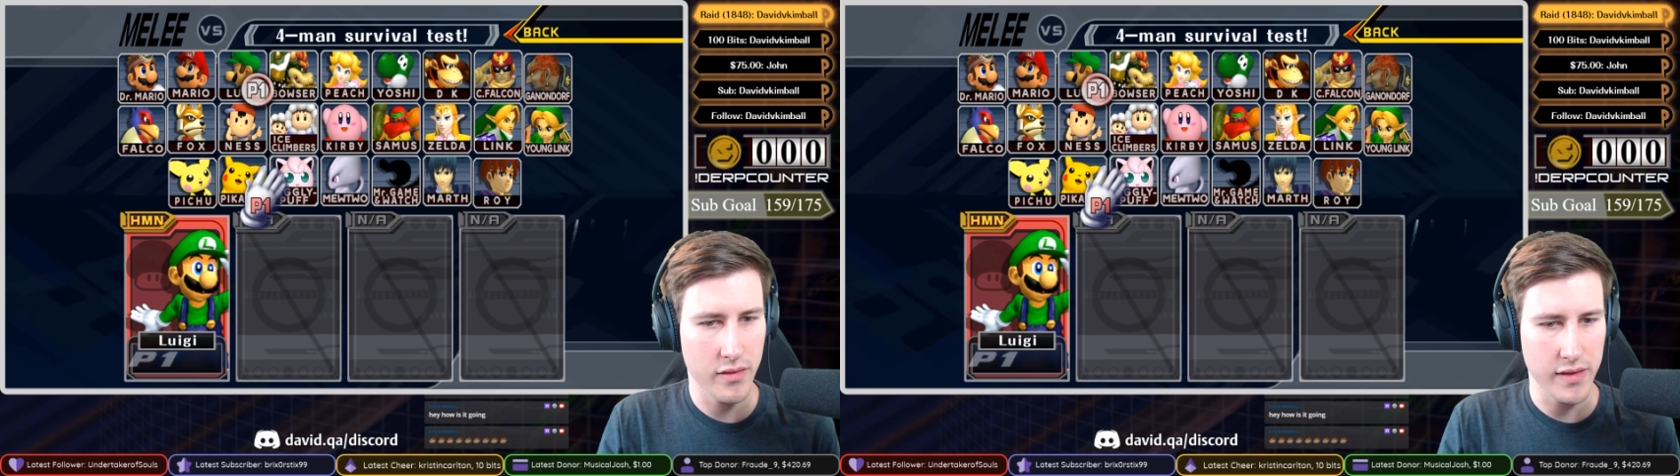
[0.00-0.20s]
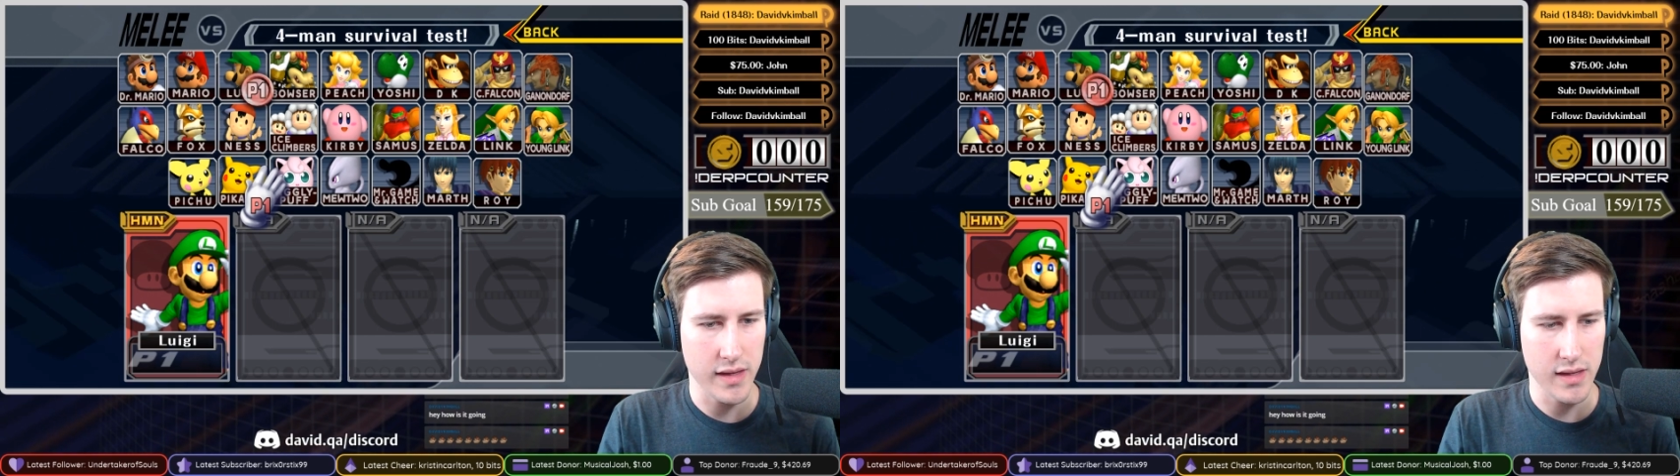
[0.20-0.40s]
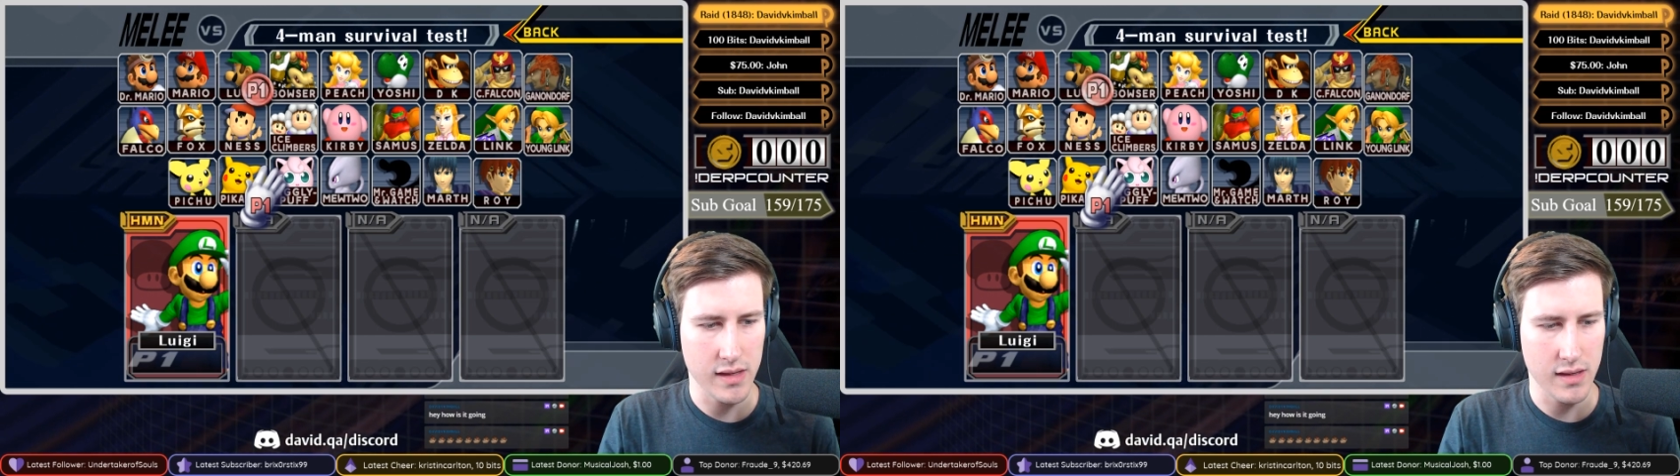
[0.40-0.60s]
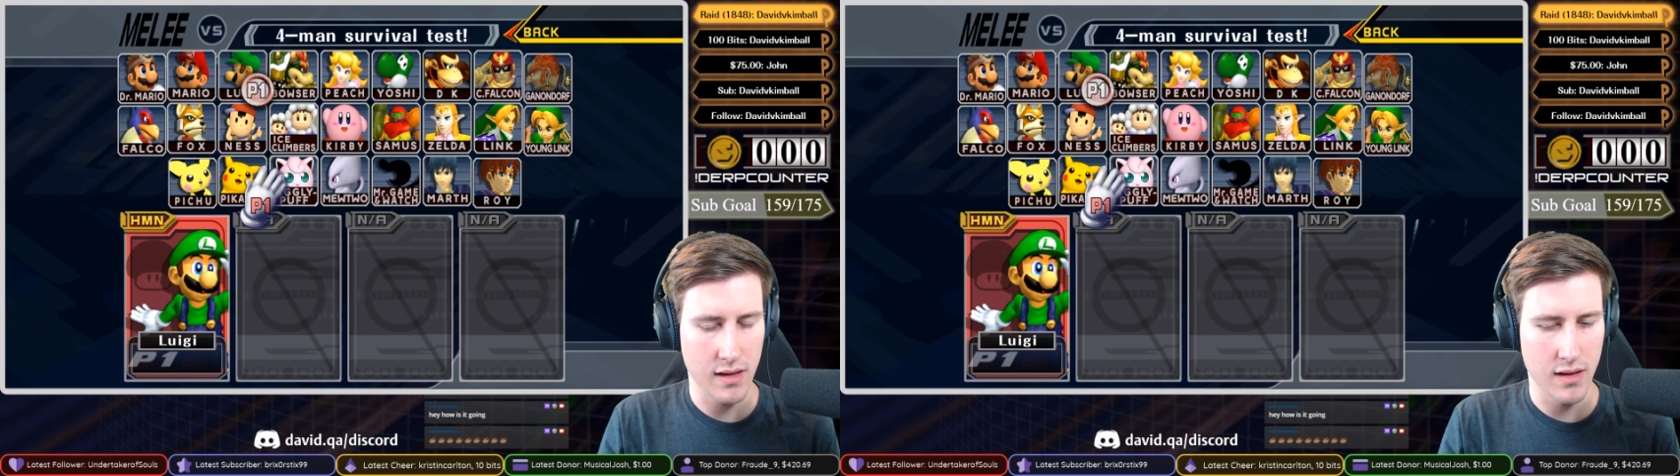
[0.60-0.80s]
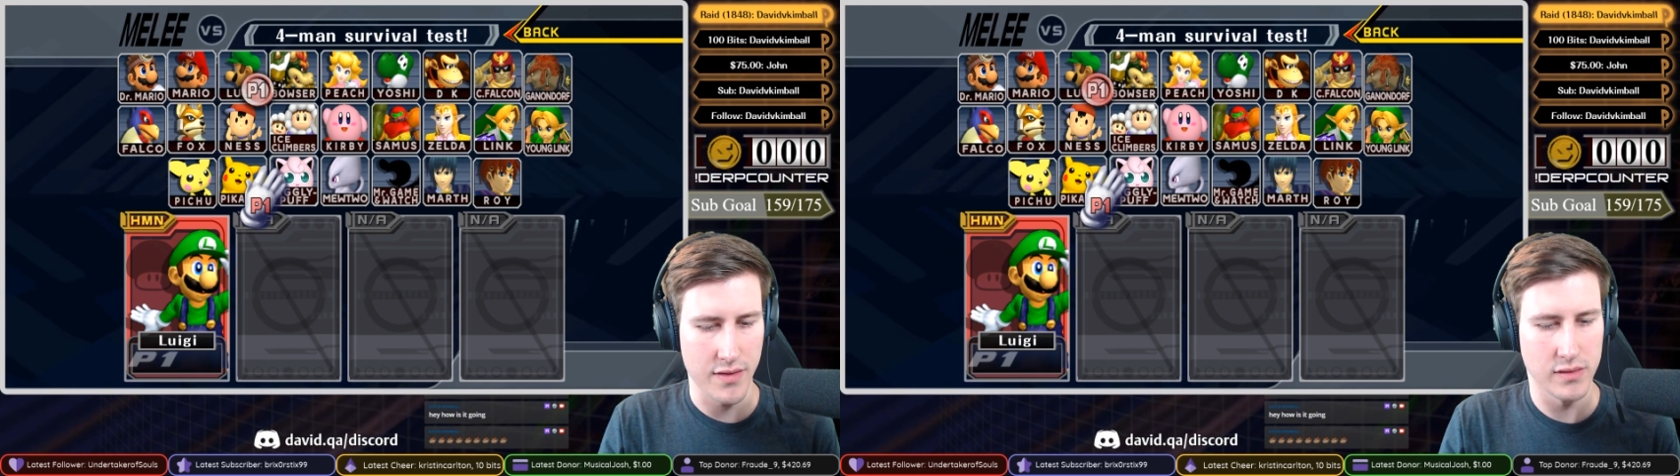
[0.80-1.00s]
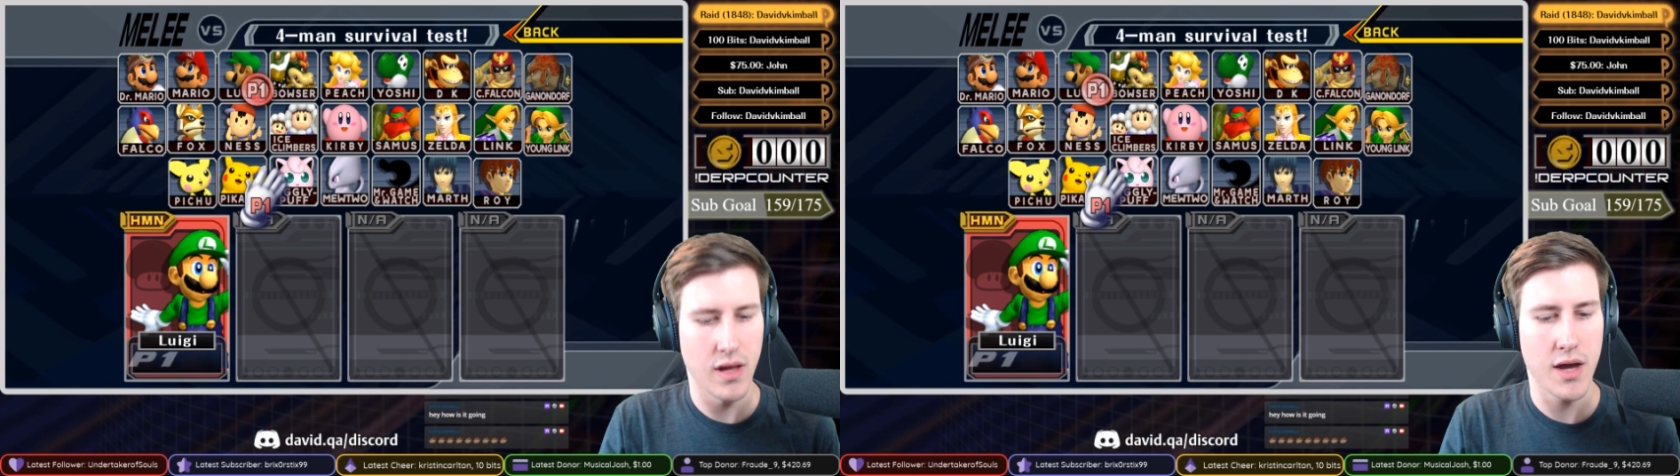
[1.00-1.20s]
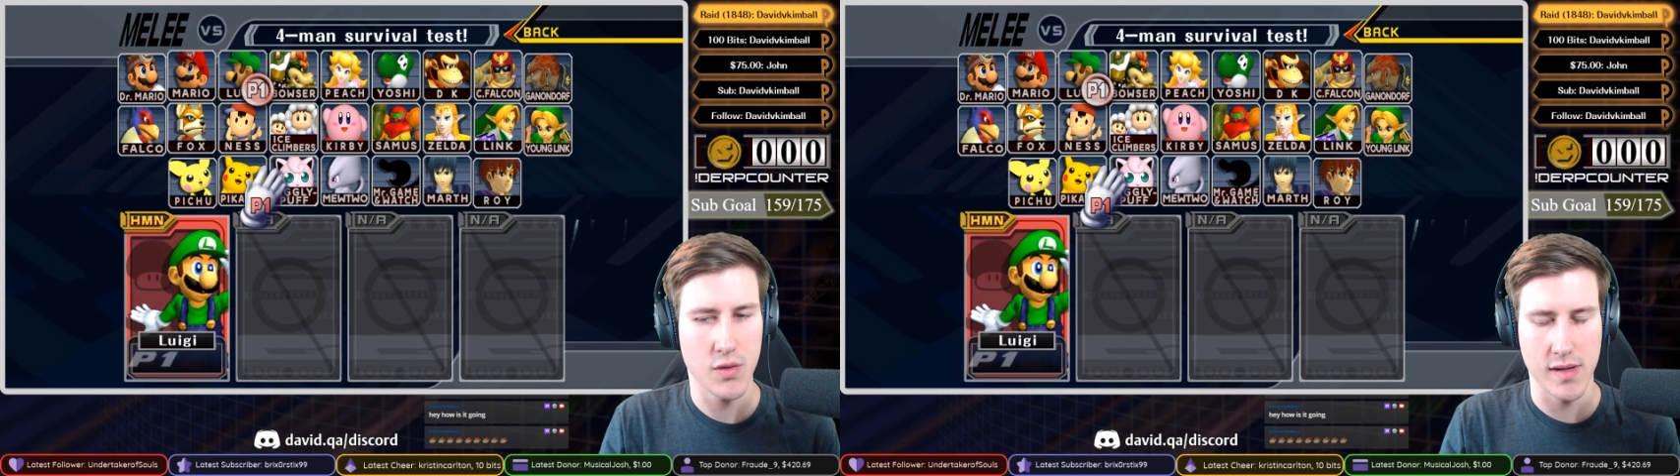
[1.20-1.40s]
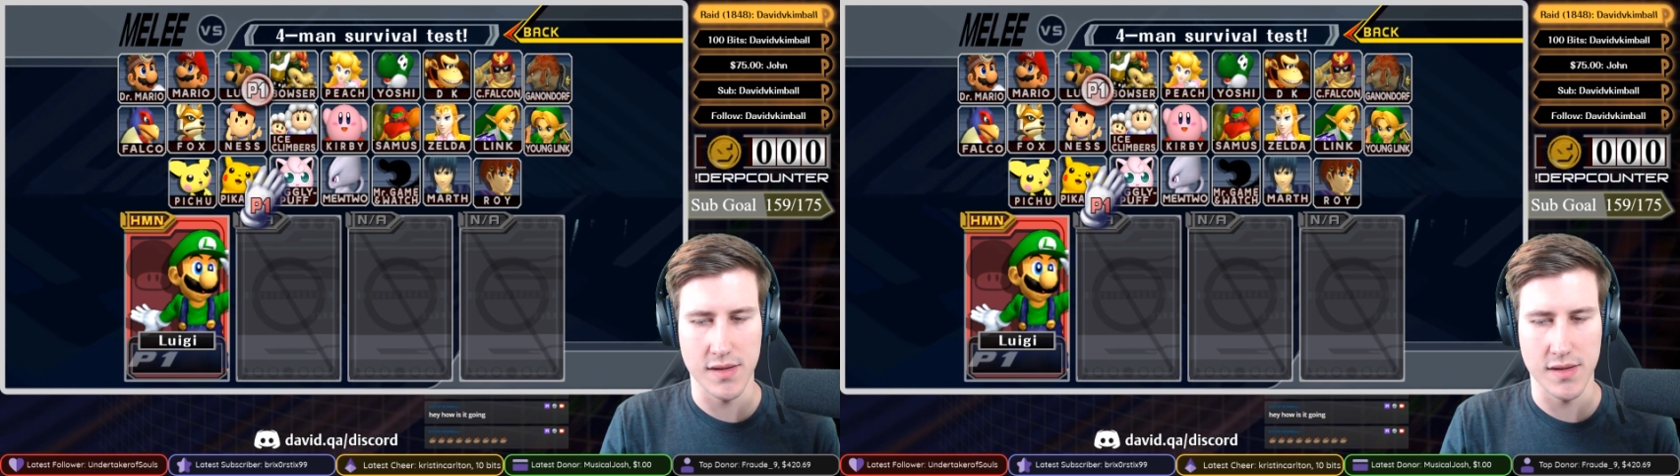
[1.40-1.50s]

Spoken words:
the lottery.